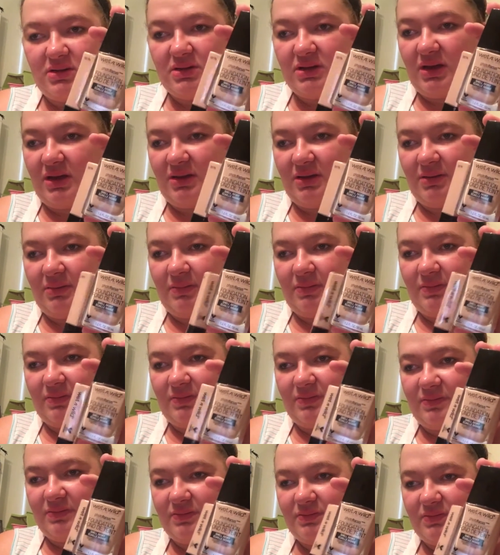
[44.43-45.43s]

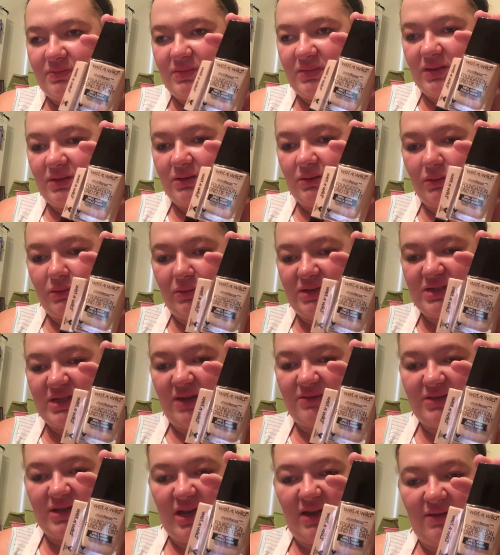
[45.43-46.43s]
You always
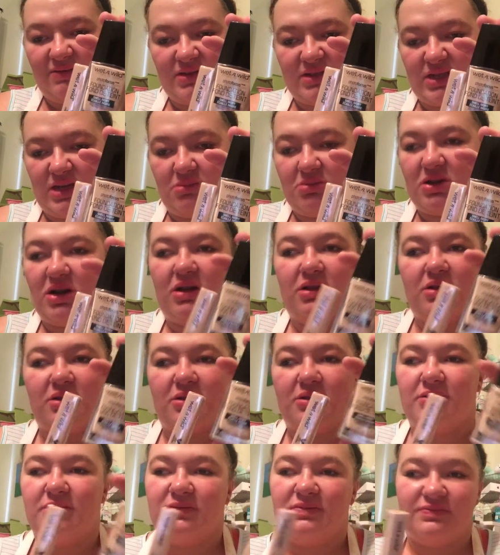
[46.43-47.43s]
have to have the same
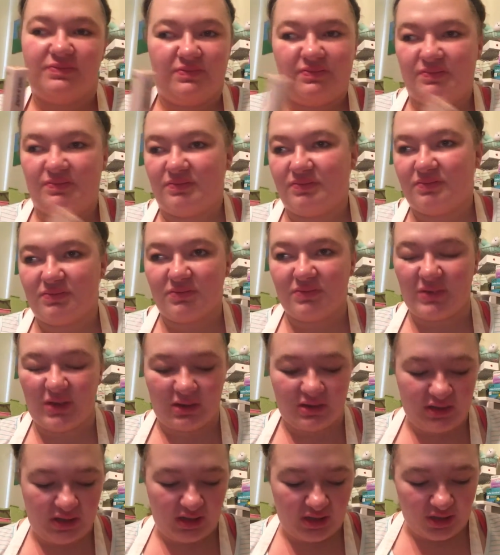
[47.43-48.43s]
color
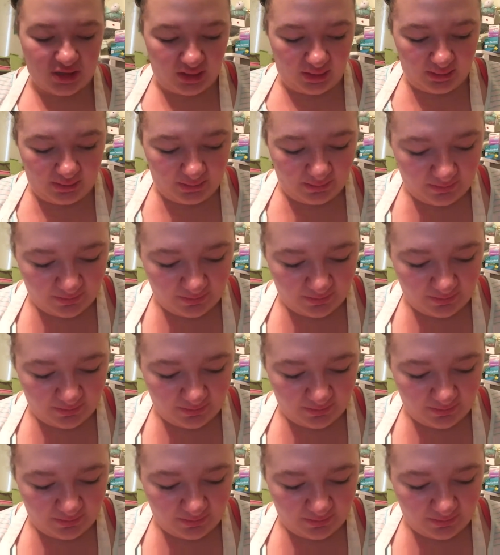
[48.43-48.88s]
foundation